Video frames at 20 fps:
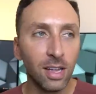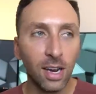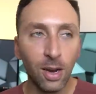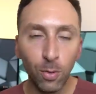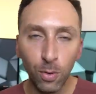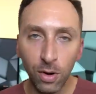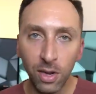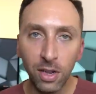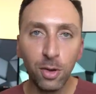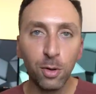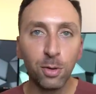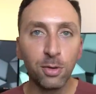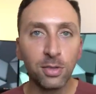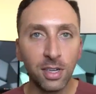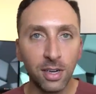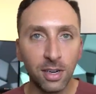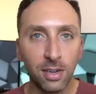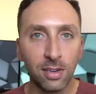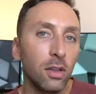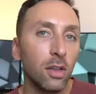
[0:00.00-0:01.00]
that I wouldn't use
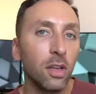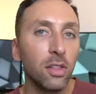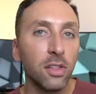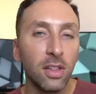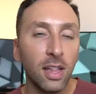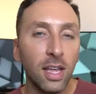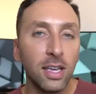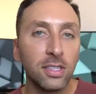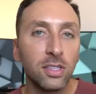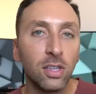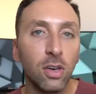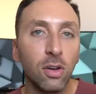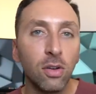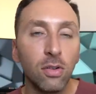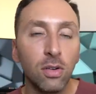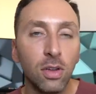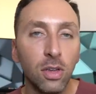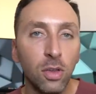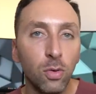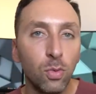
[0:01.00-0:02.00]
here. Nonetheless
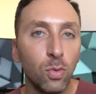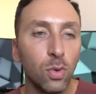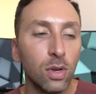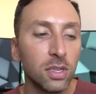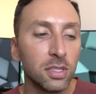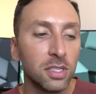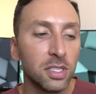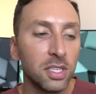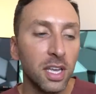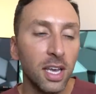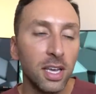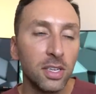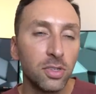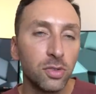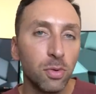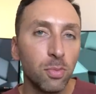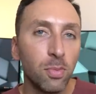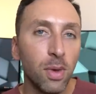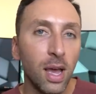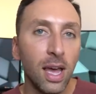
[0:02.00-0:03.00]
though, you will see a
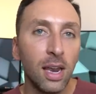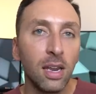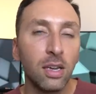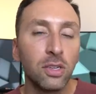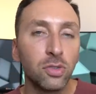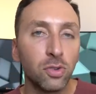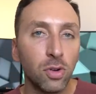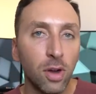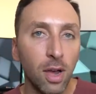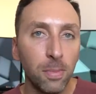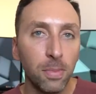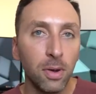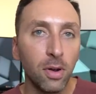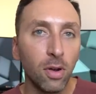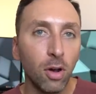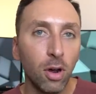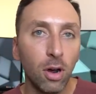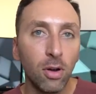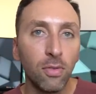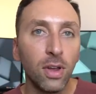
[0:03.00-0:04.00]
dramatic drop in
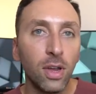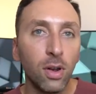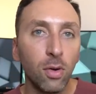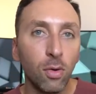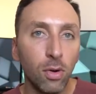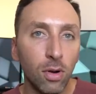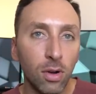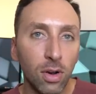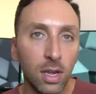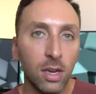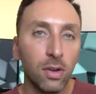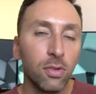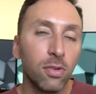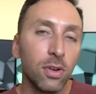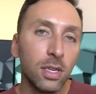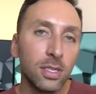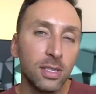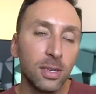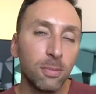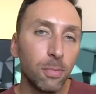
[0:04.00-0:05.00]
heart rate or
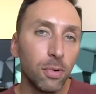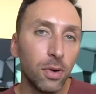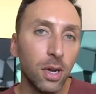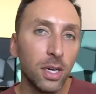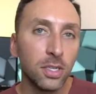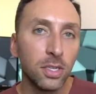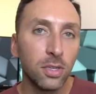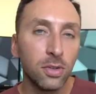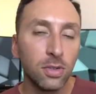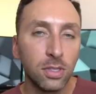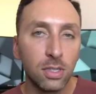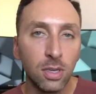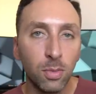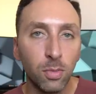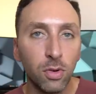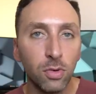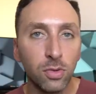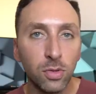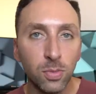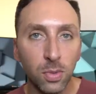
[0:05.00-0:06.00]
increase in pressure in
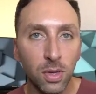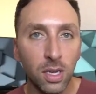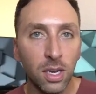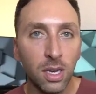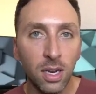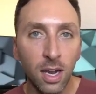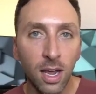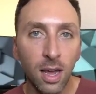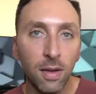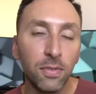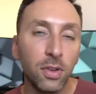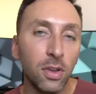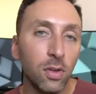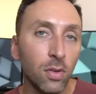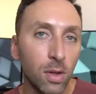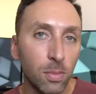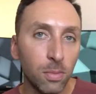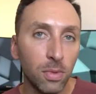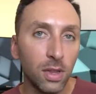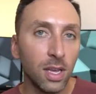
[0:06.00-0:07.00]
someone who's bleeding after you
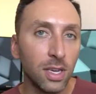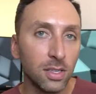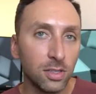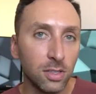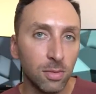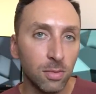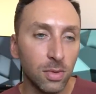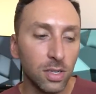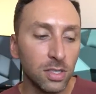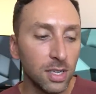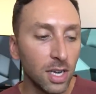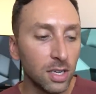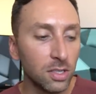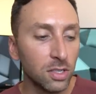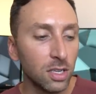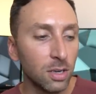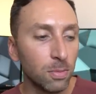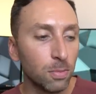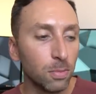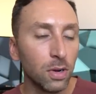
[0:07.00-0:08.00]
embolize them. It's
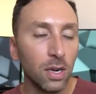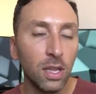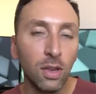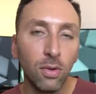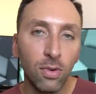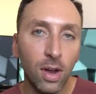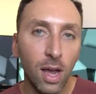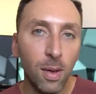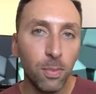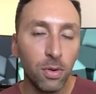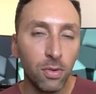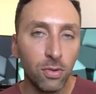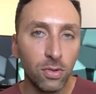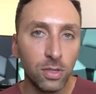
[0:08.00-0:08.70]
actually a pretty rapid